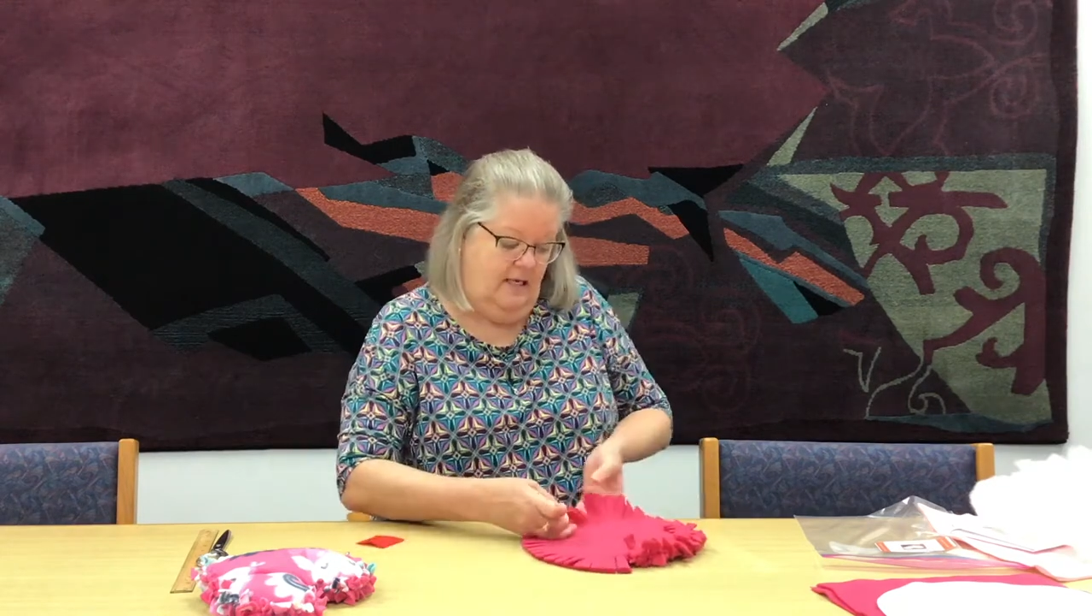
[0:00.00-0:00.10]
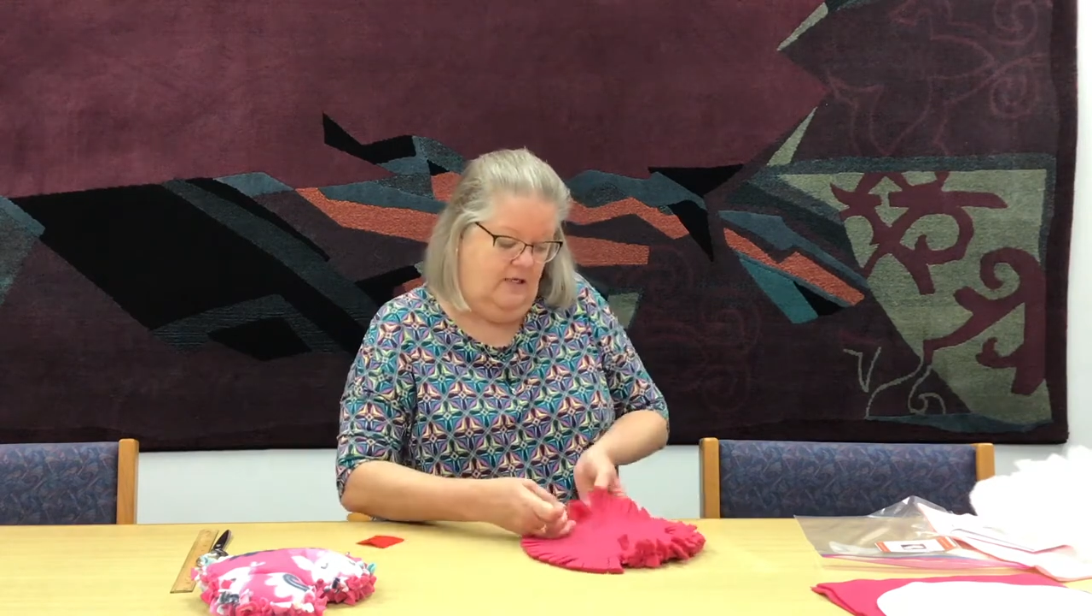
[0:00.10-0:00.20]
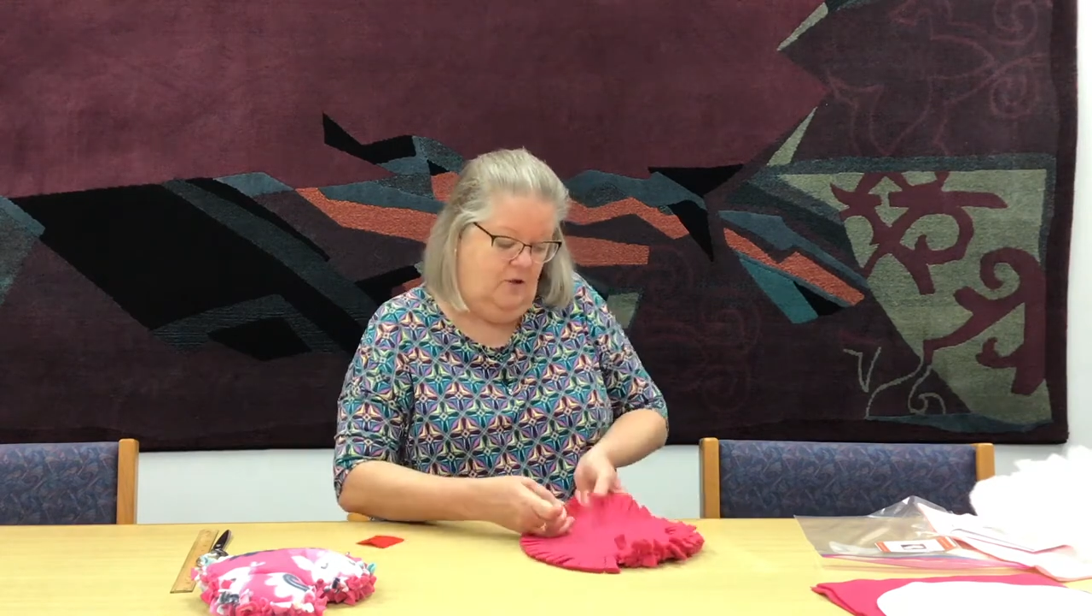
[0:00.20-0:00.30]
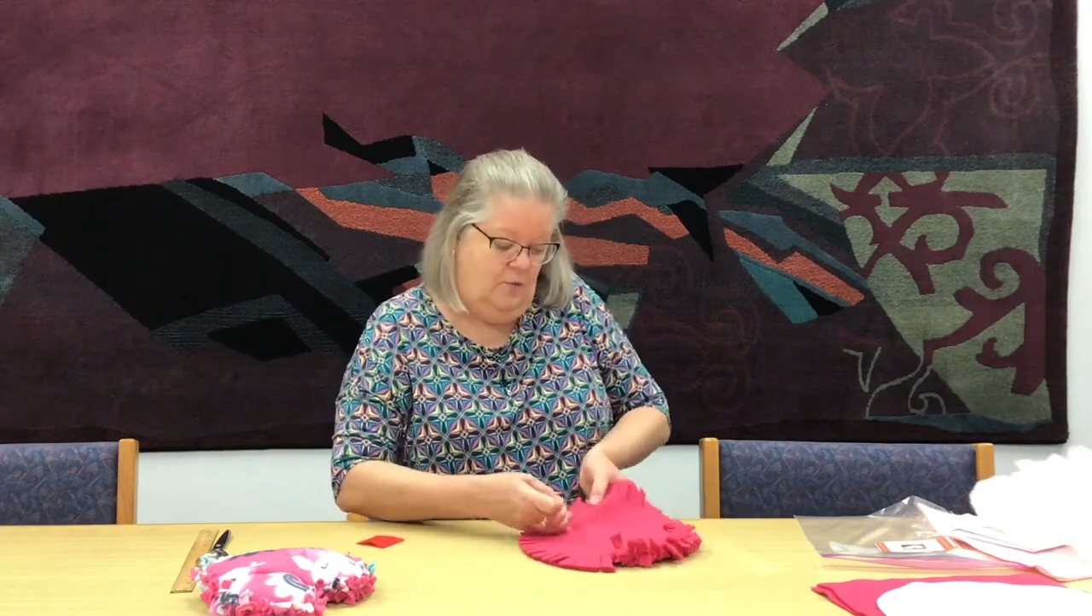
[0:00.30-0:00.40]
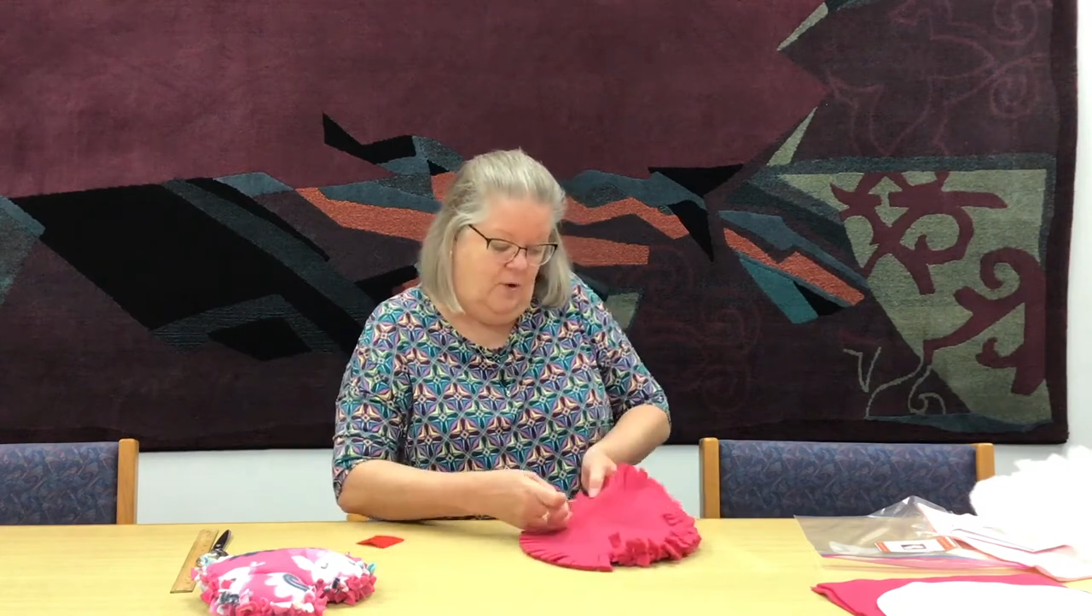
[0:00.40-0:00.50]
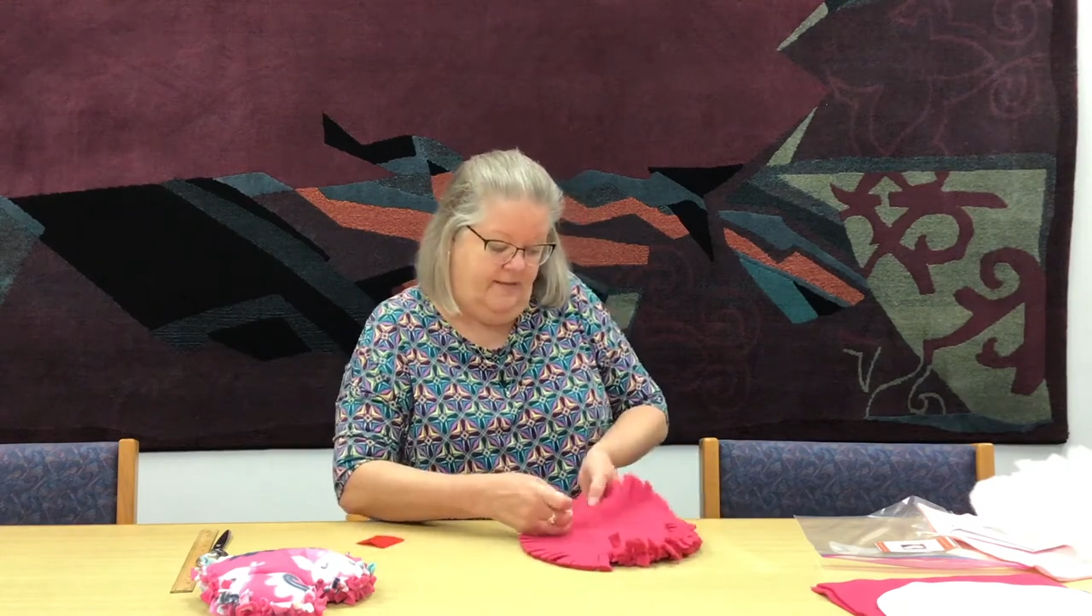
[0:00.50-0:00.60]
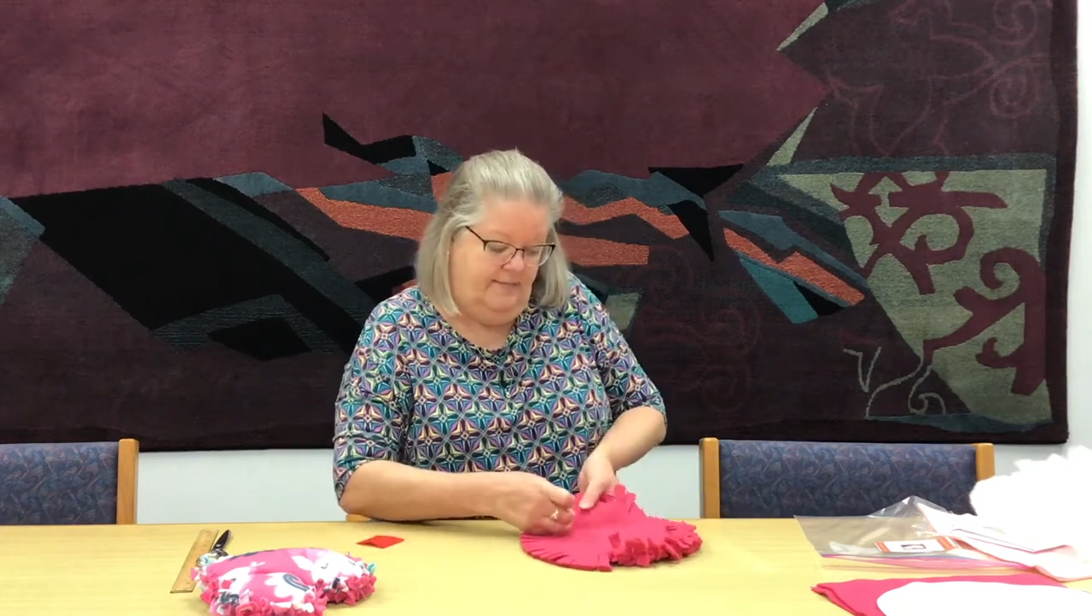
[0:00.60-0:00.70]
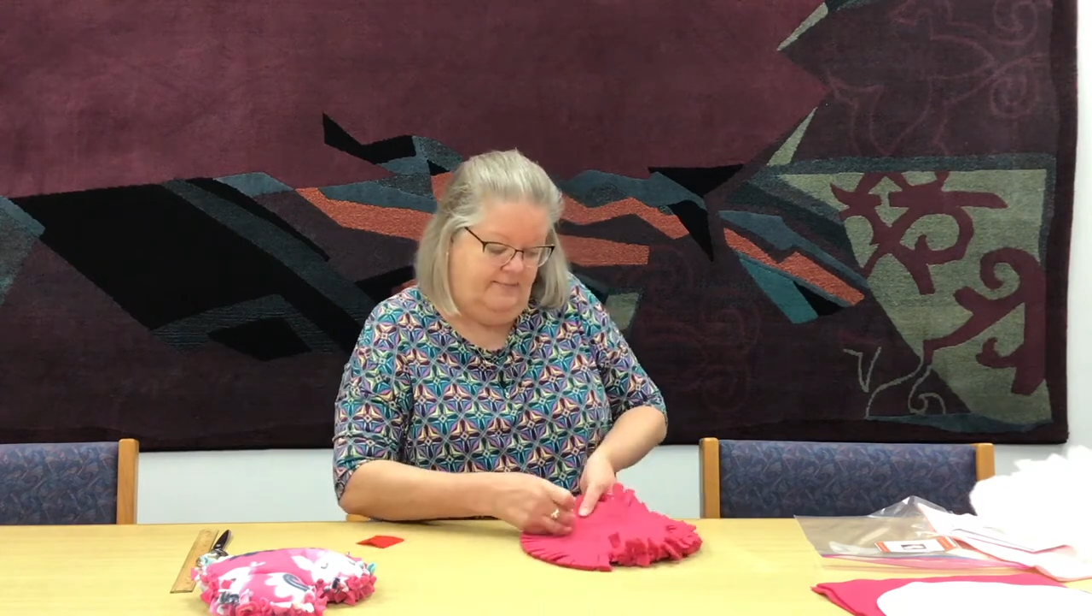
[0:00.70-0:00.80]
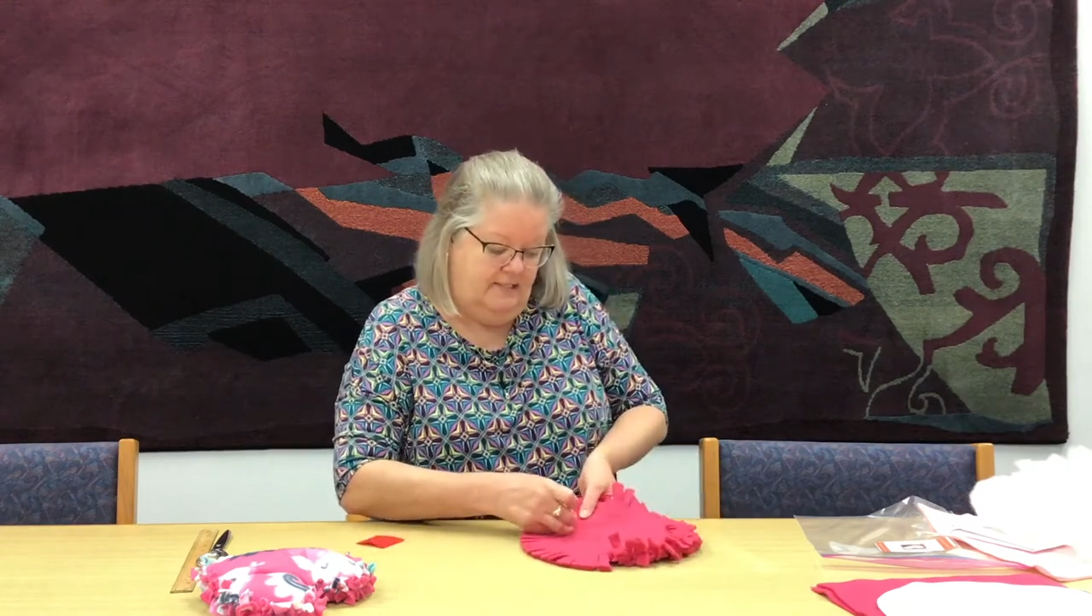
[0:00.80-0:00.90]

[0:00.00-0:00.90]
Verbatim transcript: you'll want them